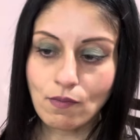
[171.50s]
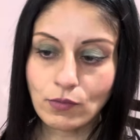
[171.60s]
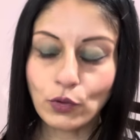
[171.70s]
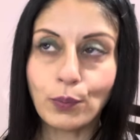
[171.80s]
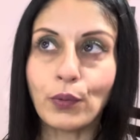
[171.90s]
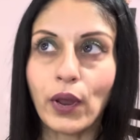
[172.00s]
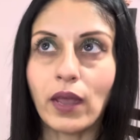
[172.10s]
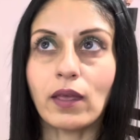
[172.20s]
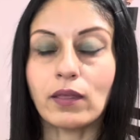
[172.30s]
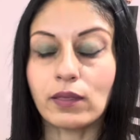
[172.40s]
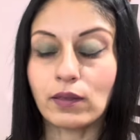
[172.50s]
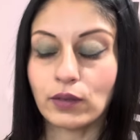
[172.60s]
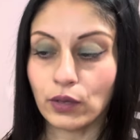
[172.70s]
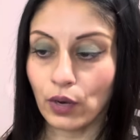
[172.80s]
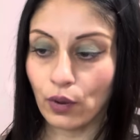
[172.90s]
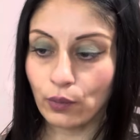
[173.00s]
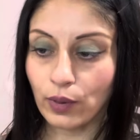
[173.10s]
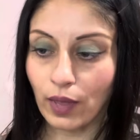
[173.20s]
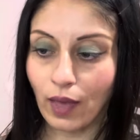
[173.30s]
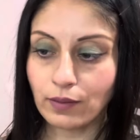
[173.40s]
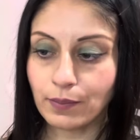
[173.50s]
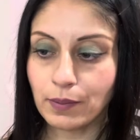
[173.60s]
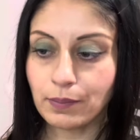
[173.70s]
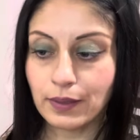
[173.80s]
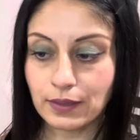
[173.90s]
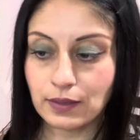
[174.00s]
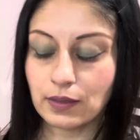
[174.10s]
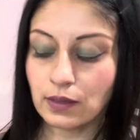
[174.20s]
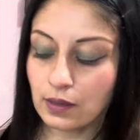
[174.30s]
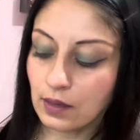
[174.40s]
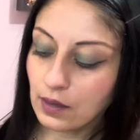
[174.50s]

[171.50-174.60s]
to breathe. You know, he has been busy